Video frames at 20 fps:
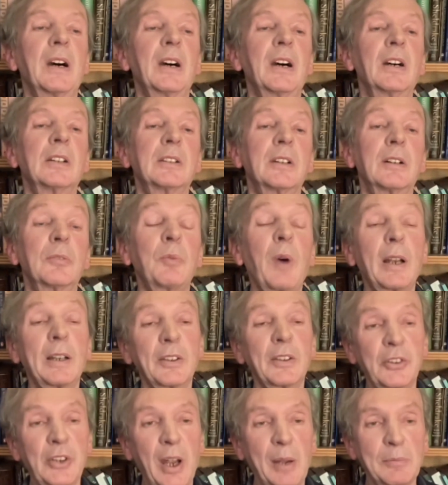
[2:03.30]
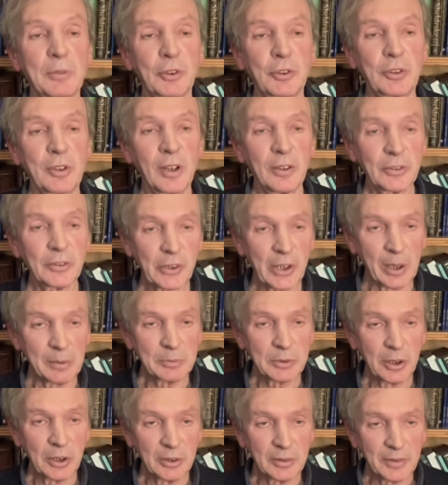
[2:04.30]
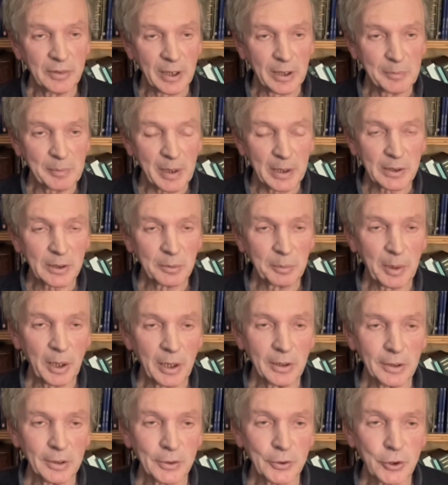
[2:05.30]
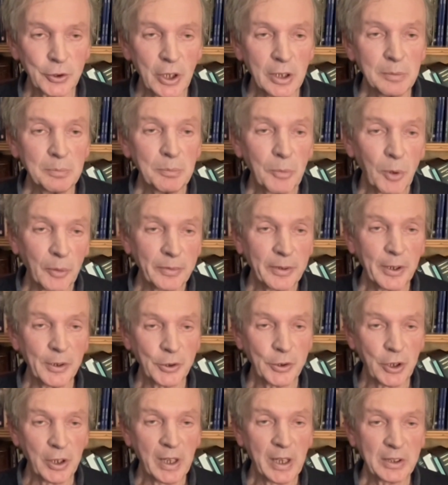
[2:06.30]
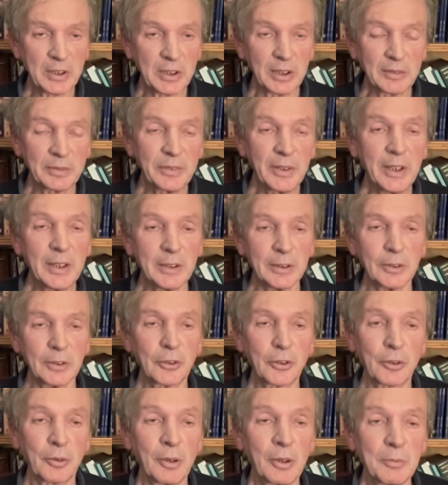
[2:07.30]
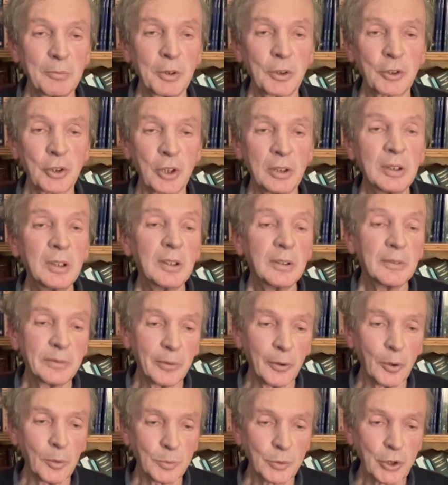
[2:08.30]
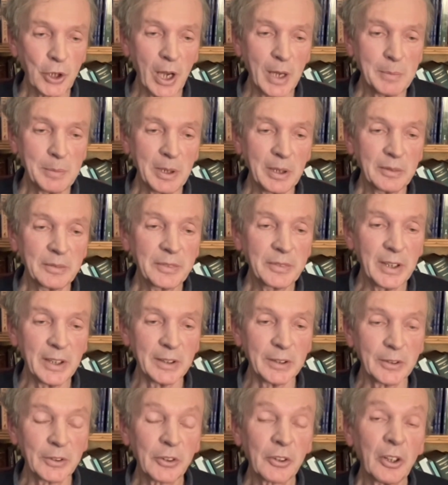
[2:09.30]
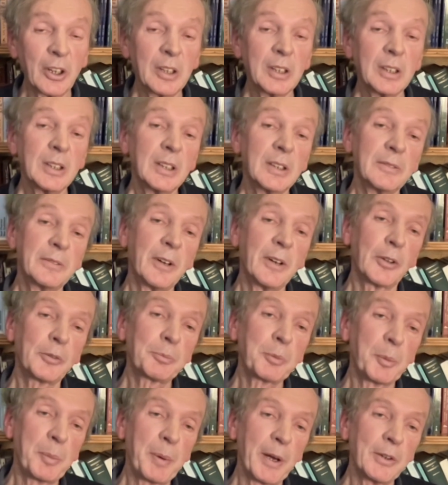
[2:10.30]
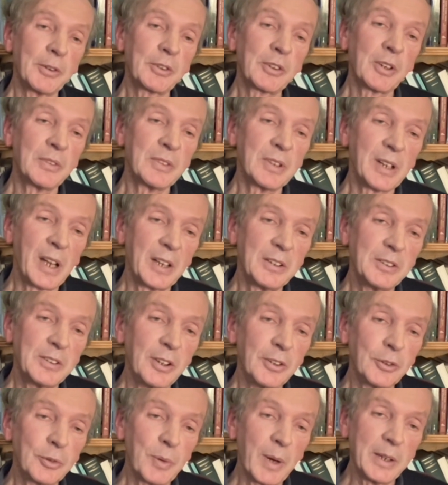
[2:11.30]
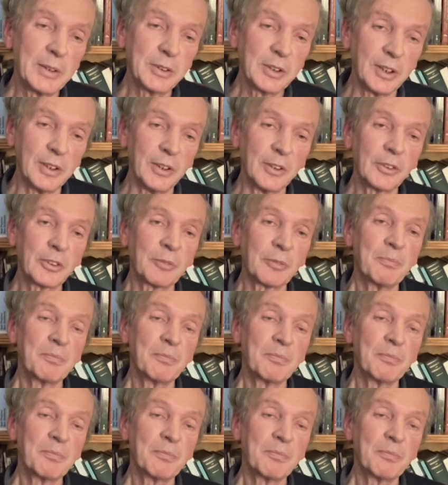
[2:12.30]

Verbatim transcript: a well established concept in developmental biology, morphogenetic fields, which are form shaping fields, first proposed in the 1920s